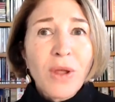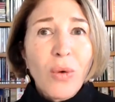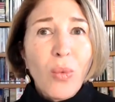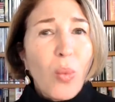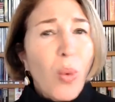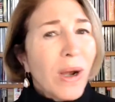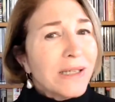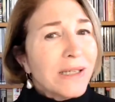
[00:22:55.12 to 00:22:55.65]

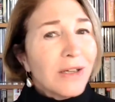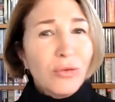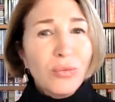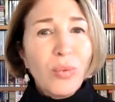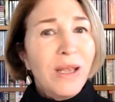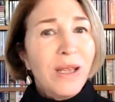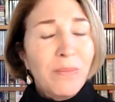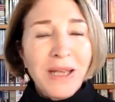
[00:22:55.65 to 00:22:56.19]
what could
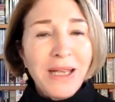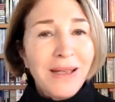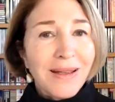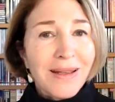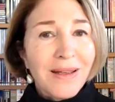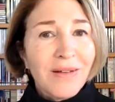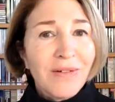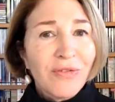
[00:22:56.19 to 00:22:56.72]
we
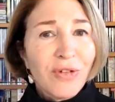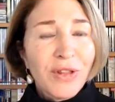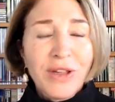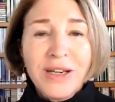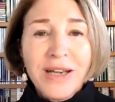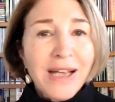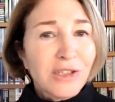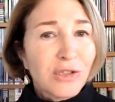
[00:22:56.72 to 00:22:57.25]
be for the
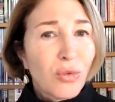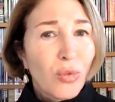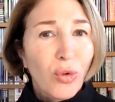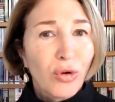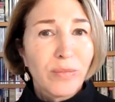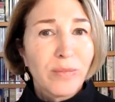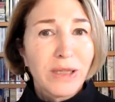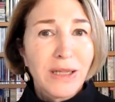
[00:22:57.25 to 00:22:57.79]
next
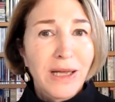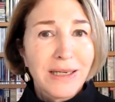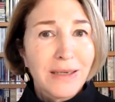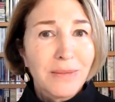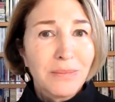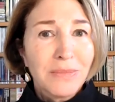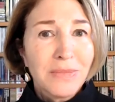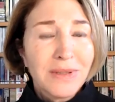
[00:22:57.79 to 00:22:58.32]
quarter
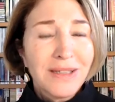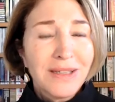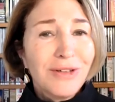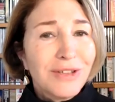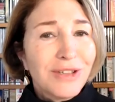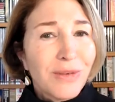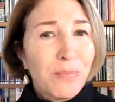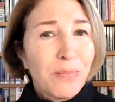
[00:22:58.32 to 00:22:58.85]
millennium?
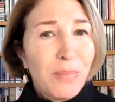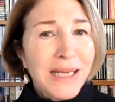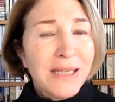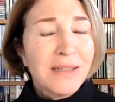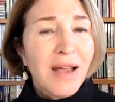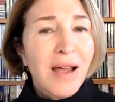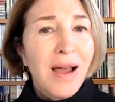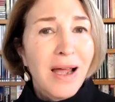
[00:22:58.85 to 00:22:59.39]
It's a big
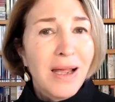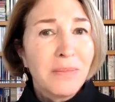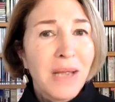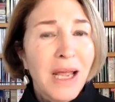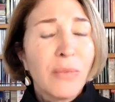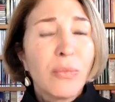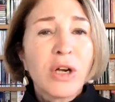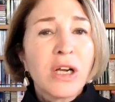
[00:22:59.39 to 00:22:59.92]
time,
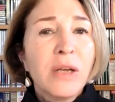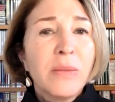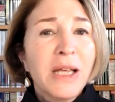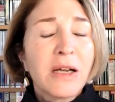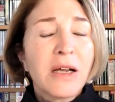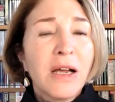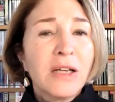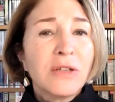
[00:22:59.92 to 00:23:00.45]
and we're going to be a
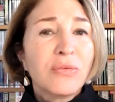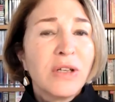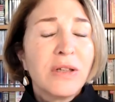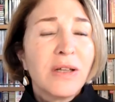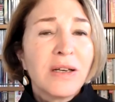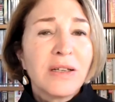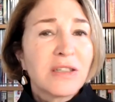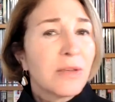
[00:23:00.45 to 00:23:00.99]
country
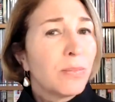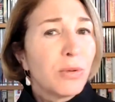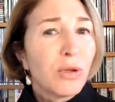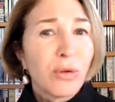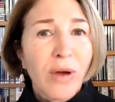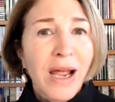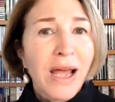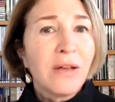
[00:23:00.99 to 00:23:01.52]
that is a
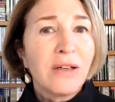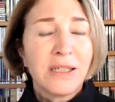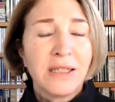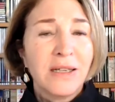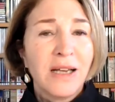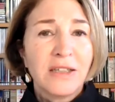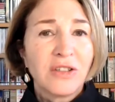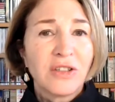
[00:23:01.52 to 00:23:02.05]
plurality
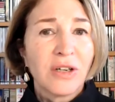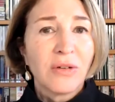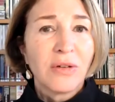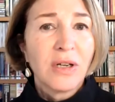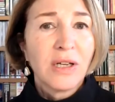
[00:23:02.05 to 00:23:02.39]
nation.